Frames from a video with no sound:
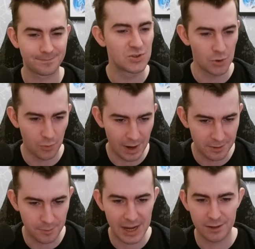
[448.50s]
Soul
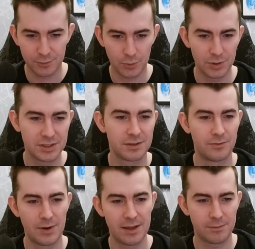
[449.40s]
Rinder back, of course.
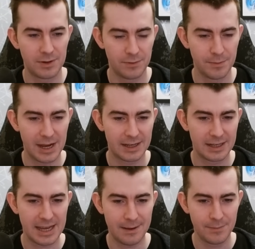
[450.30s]
Wrathweaver back in
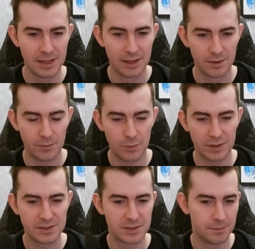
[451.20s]
the game. We
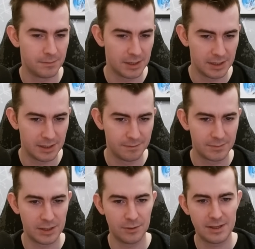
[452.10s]
want some
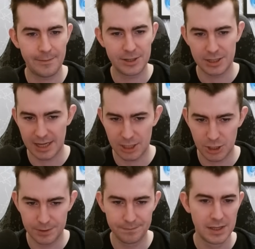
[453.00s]
damage
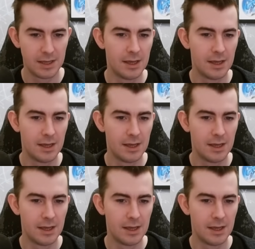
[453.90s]
negation.